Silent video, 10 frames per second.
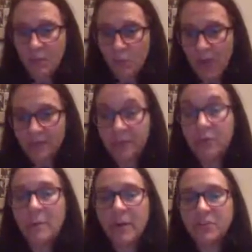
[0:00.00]
We had
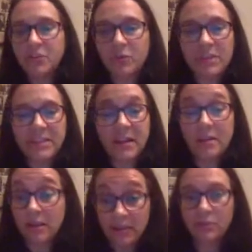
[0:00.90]
3 months to do this
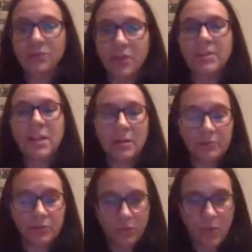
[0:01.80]
study, and this was not
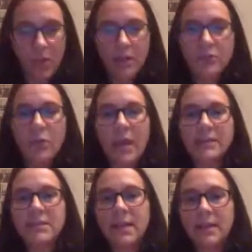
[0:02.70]
enough to get
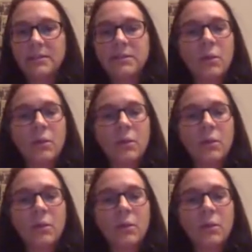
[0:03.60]
to data.